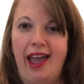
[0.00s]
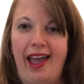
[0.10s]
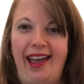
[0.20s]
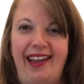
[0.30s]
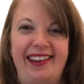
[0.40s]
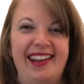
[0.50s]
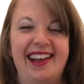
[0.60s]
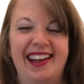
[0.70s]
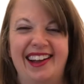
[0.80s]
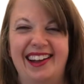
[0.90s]
And
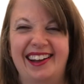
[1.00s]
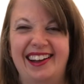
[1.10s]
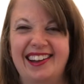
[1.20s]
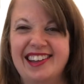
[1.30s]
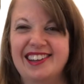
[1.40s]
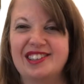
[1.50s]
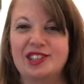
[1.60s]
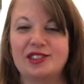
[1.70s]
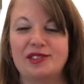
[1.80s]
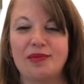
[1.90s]

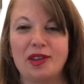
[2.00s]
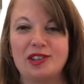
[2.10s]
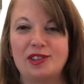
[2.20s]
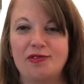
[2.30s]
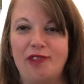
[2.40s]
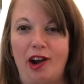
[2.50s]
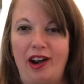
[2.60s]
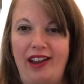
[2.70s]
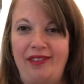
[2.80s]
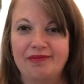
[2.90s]
she's just
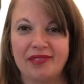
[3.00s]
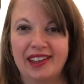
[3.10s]
very,